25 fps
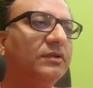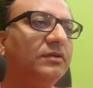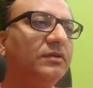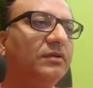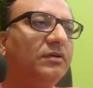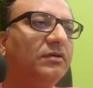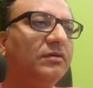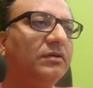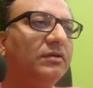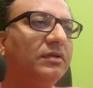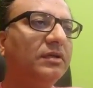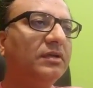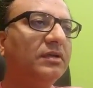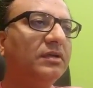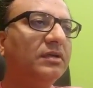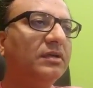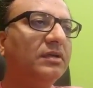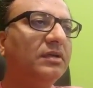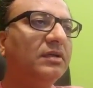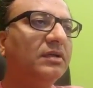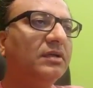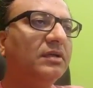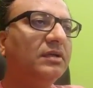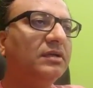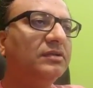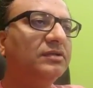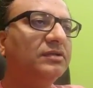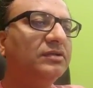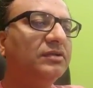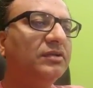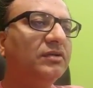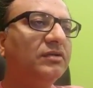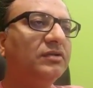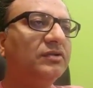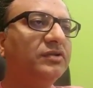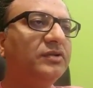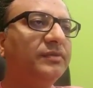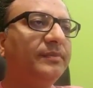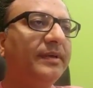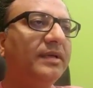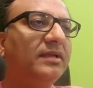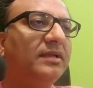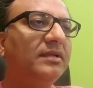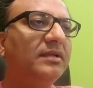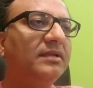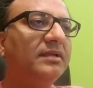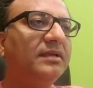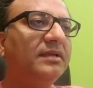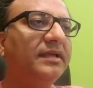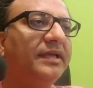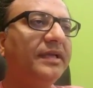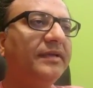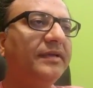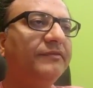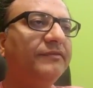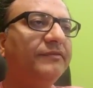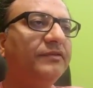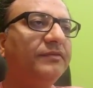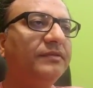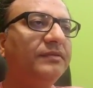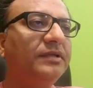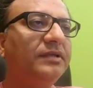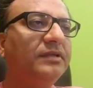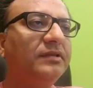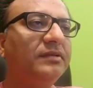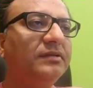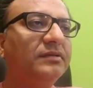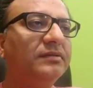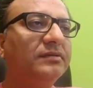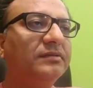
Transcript: Okay. So spell the name for me.